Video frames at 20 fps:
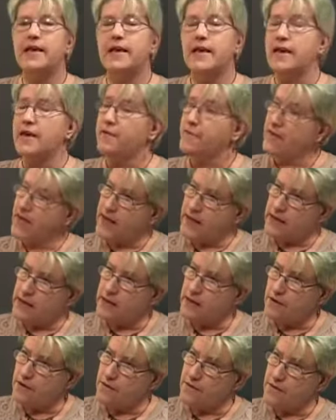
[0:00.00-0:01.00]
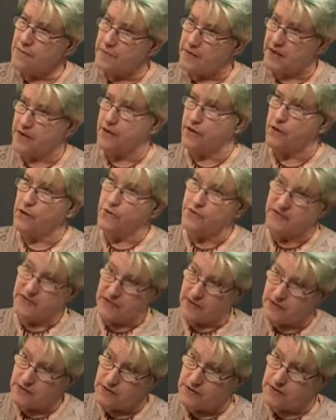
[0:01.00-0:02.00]
if anybody who
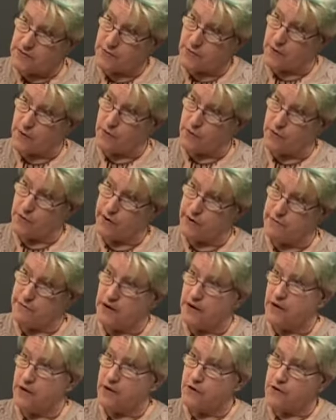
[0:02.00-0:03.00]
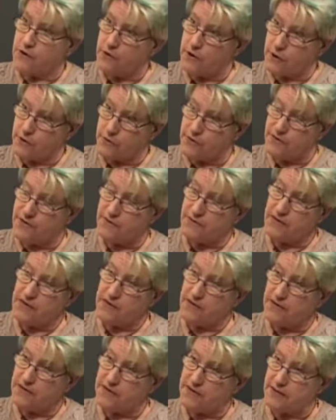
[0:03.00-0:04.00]
sees this program knows of an
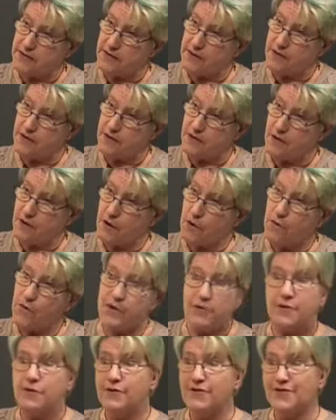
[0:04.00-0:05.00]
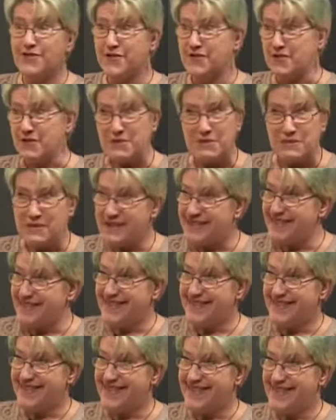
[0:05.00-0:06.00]
incident, whether it's a good one
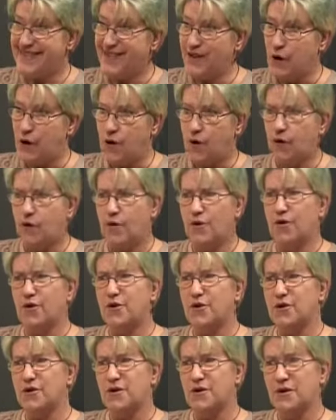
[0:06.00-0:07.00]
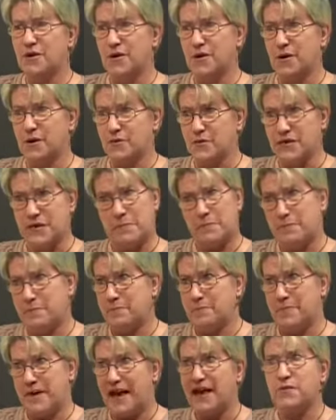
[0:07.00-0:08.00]
or a really
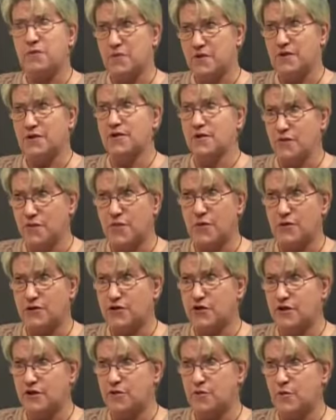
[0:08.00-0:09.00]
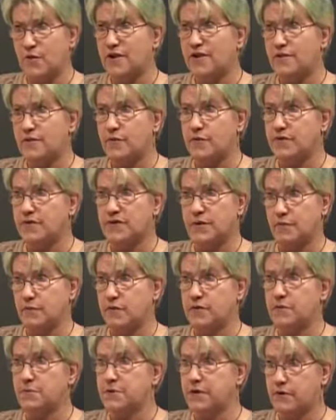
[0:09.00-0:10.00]
bad one, an unfortunate one where
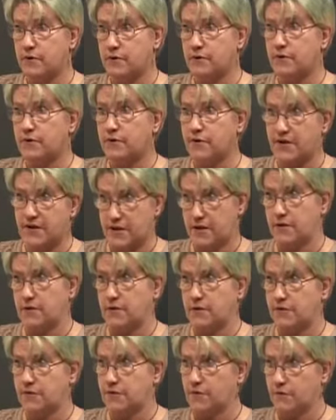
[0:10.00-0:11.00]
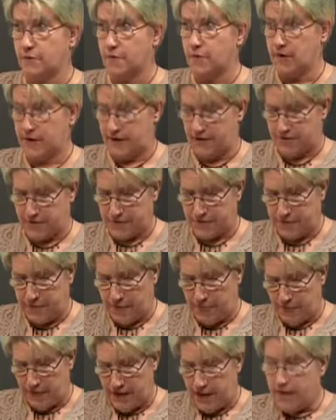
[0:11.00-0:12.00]
someone's been hurt or killed or whatever,
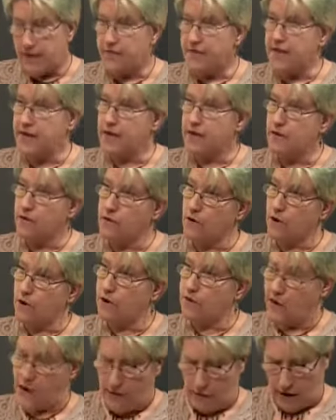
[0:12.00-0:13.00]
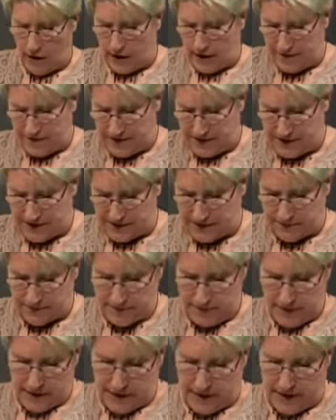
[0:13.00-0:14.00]
they can call our office
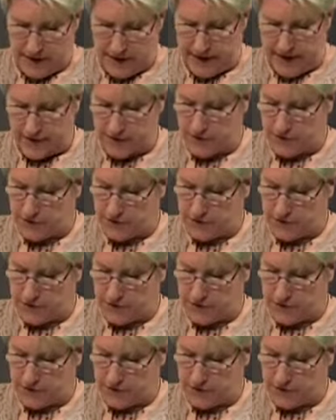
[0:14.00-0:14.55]
at